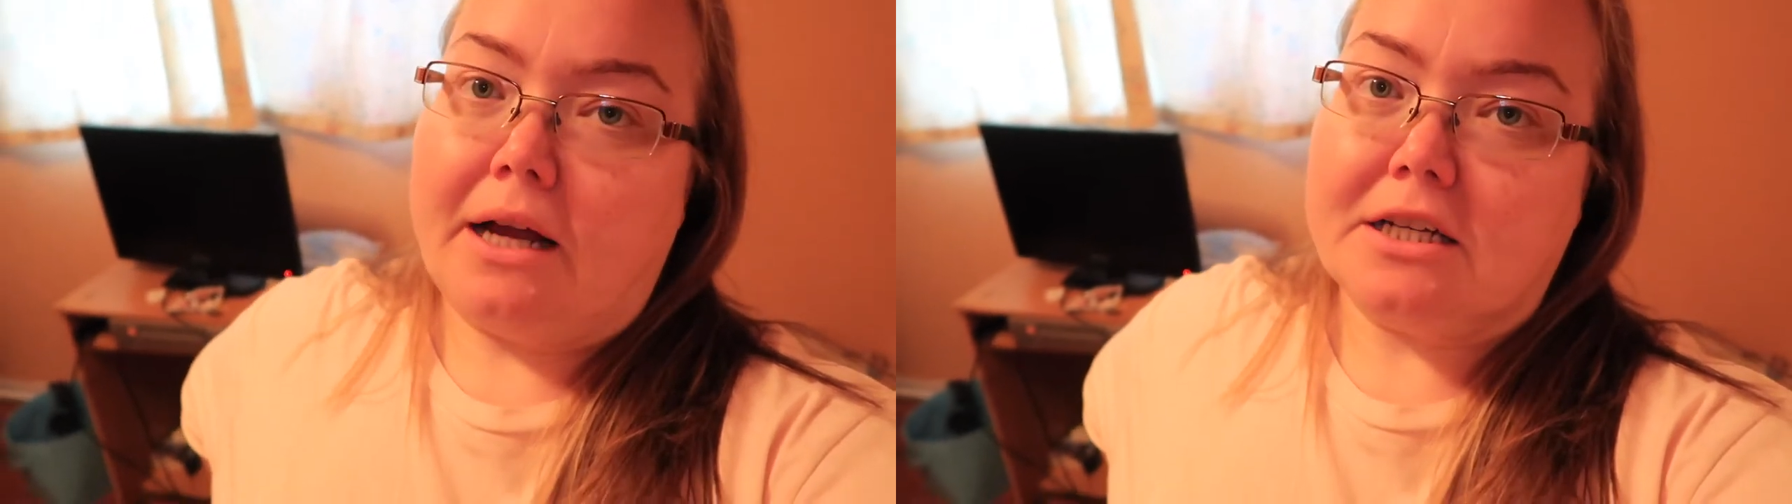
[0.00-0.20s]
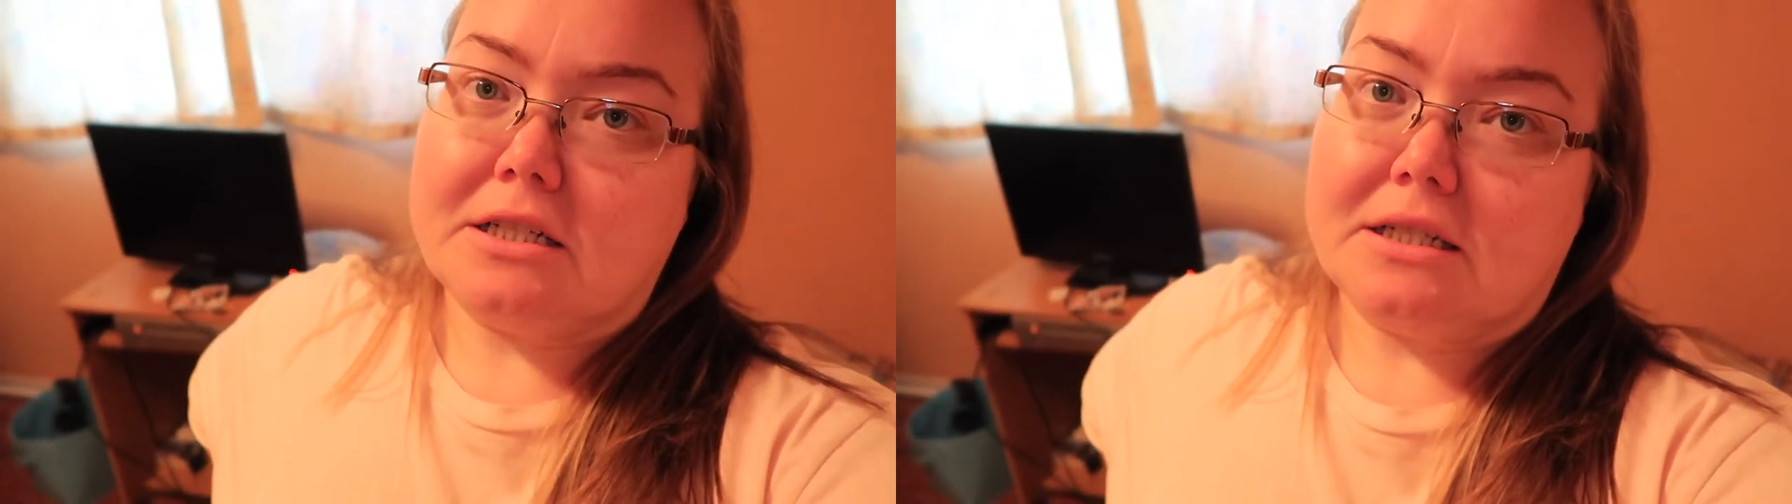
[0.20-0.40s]

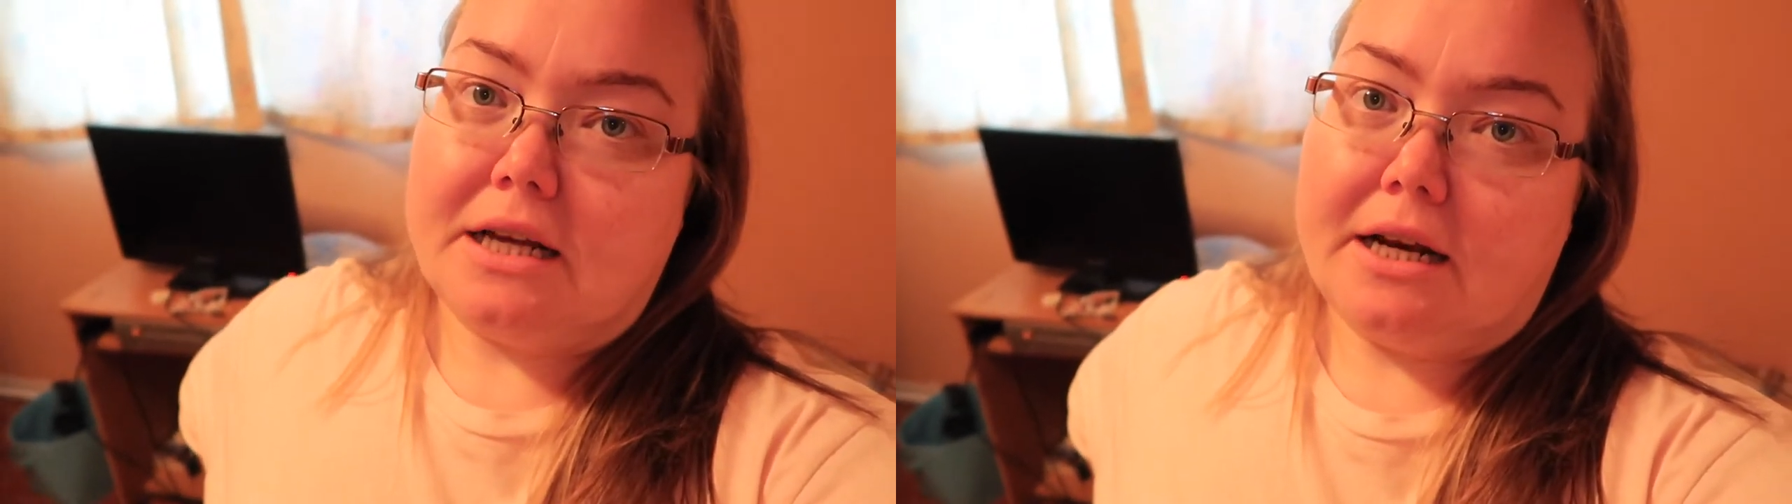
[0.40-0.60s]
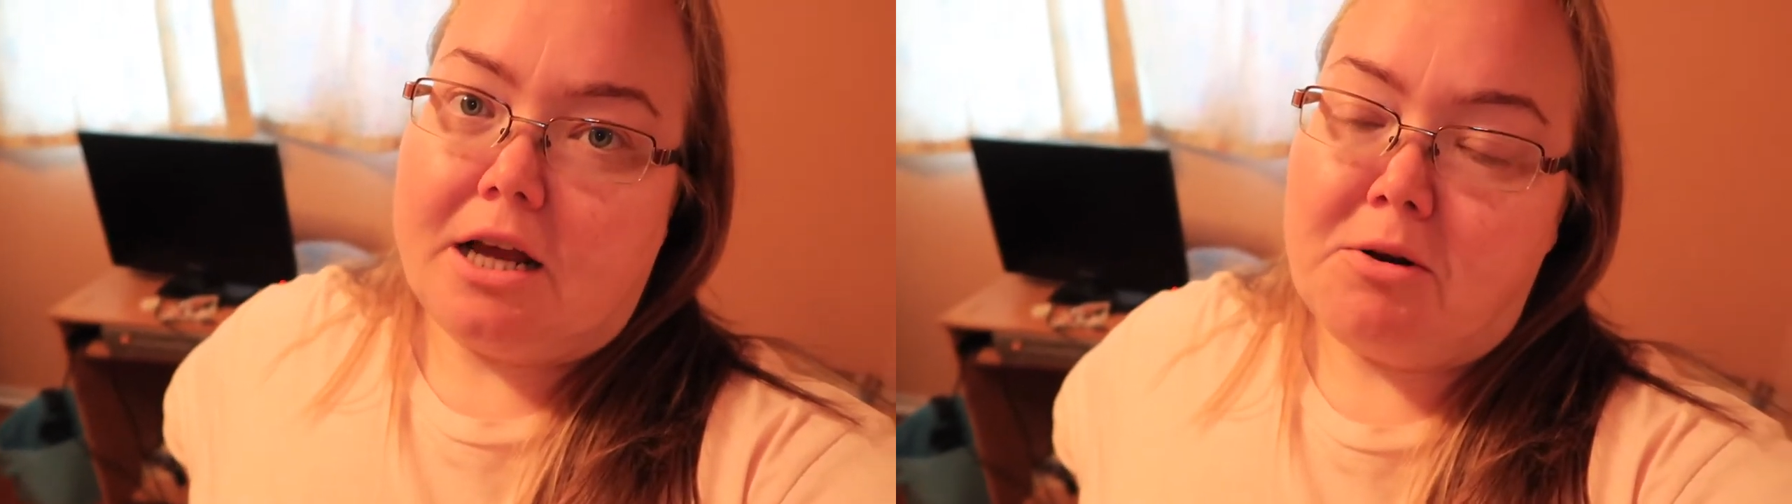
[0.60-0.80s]
I just
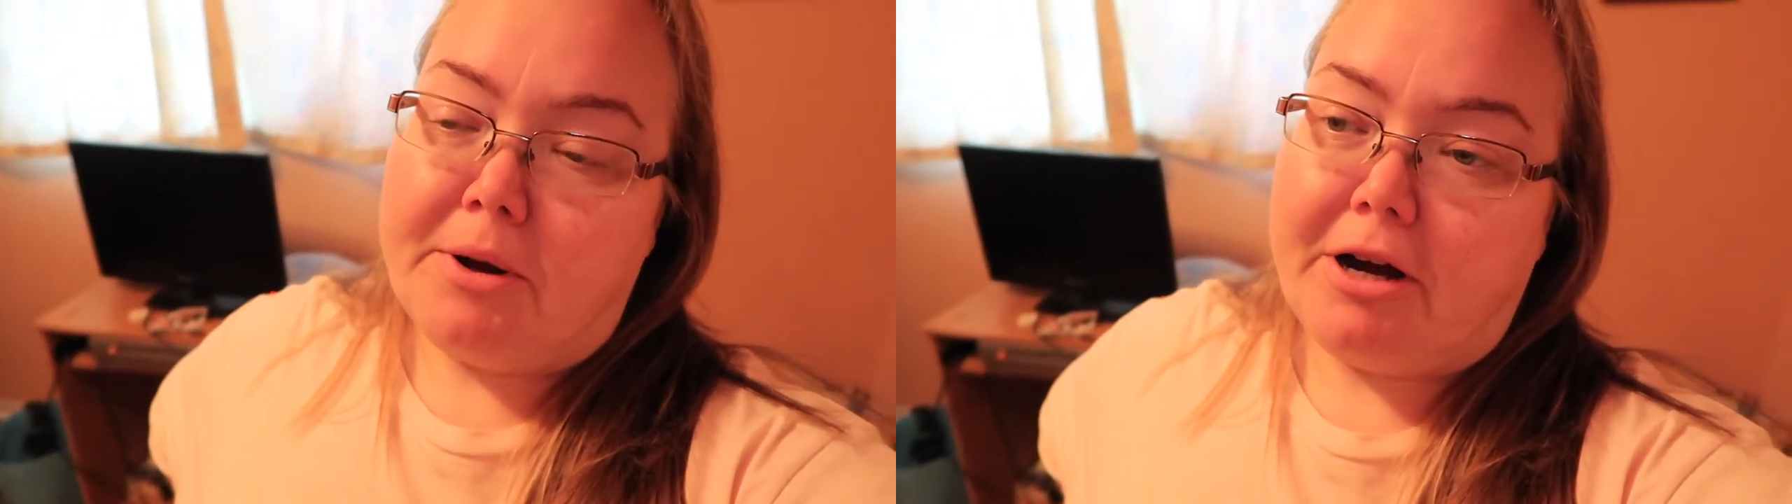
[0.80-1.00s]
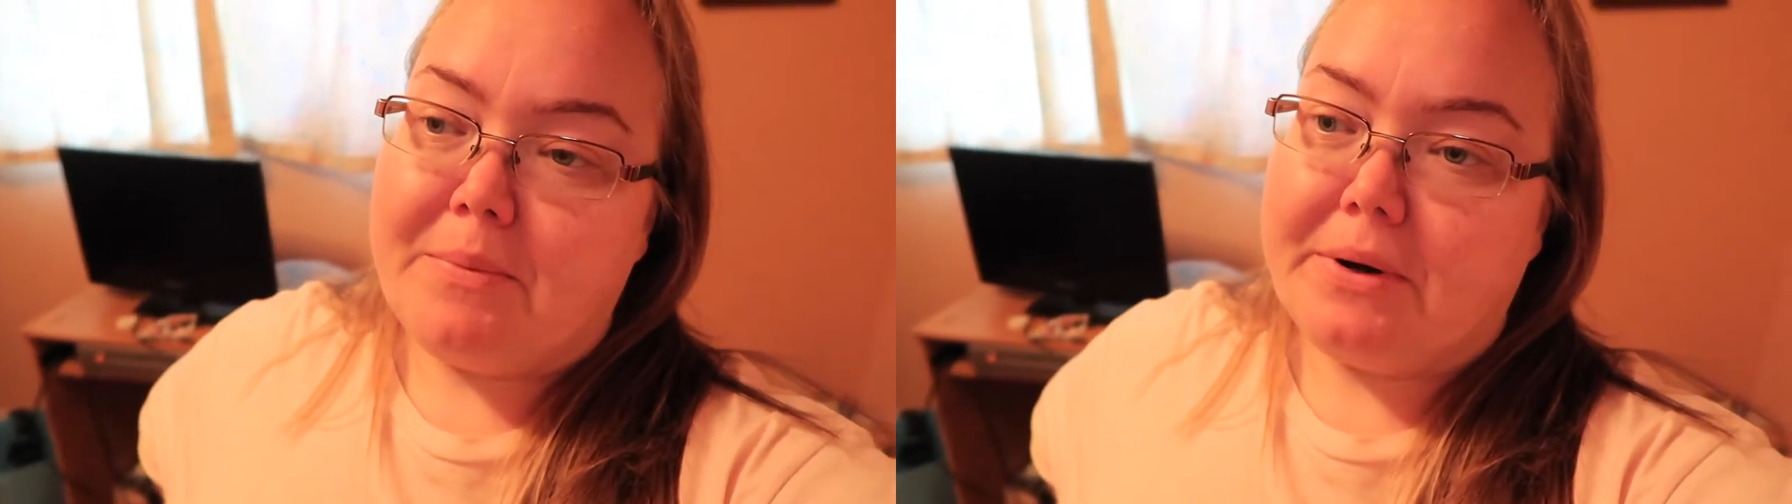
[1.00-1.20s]
decided to come to
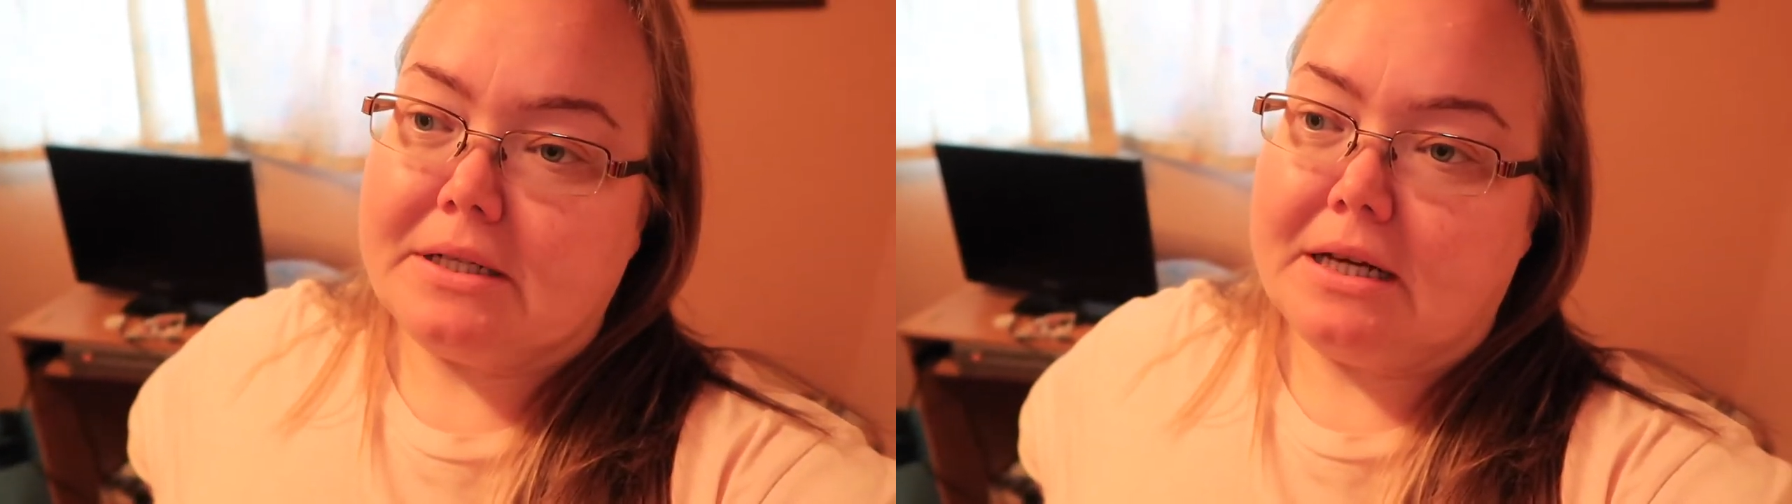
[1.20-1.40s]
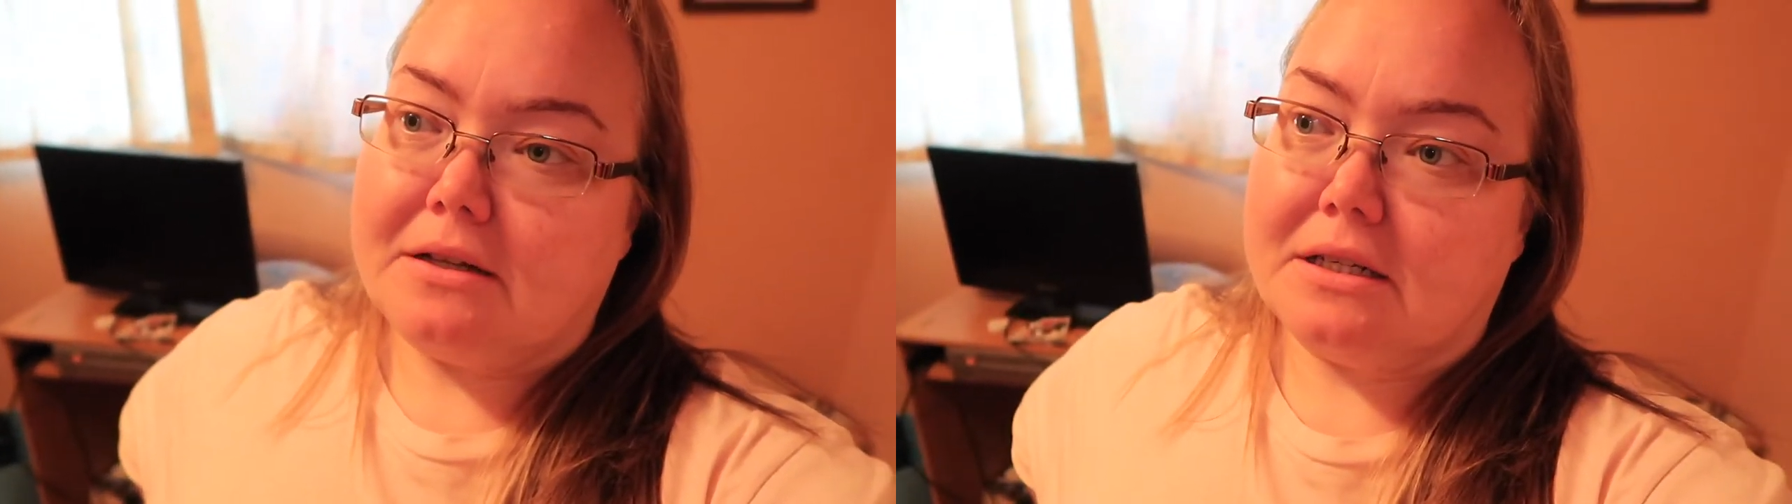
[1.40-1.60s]
my
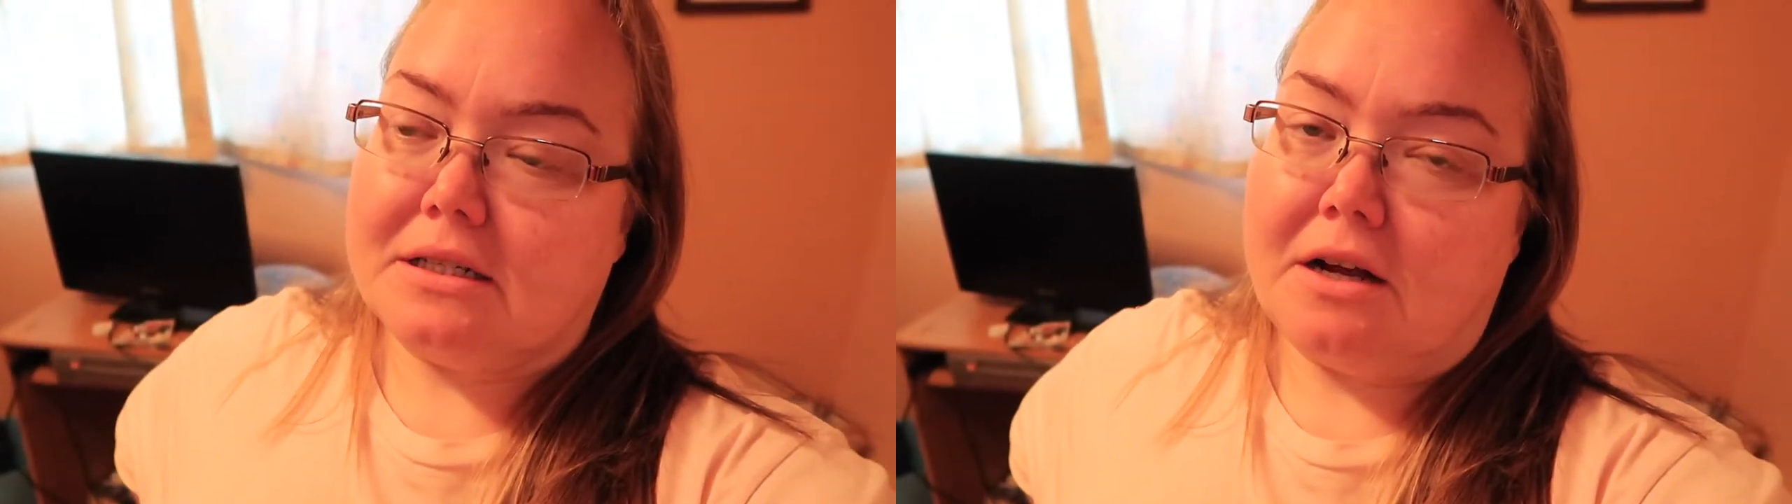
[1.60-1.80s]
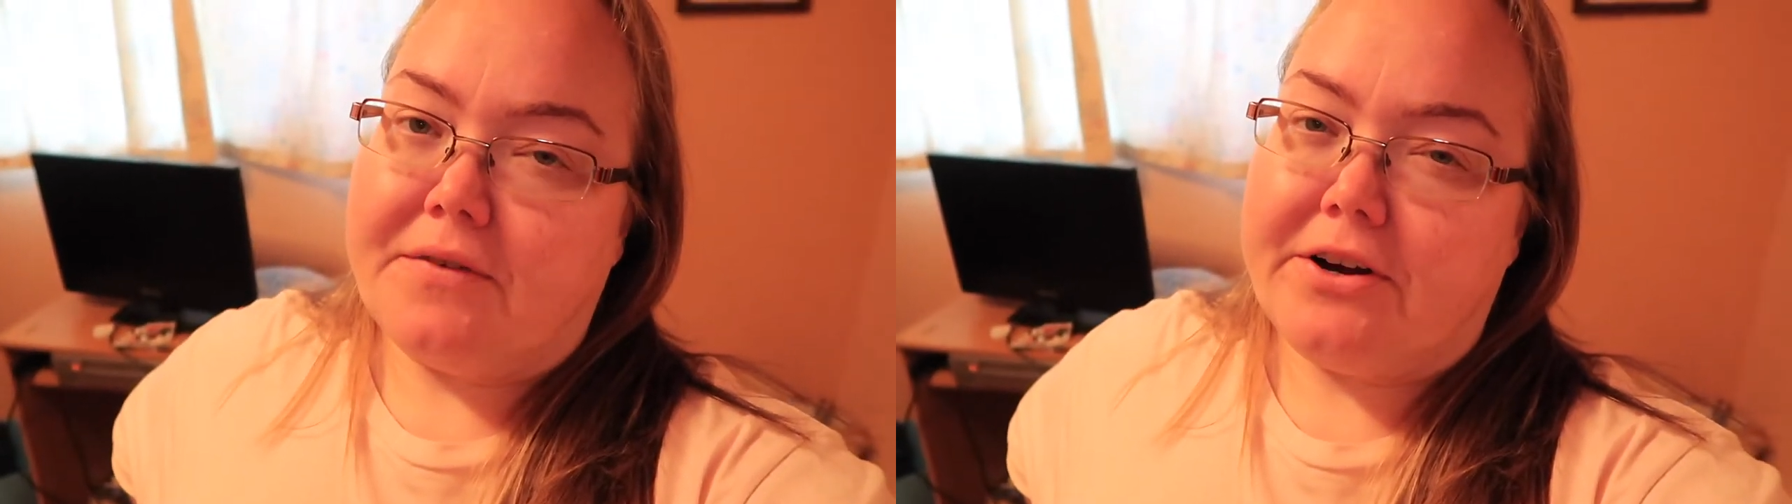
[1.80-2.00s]
grandparents' house because it's not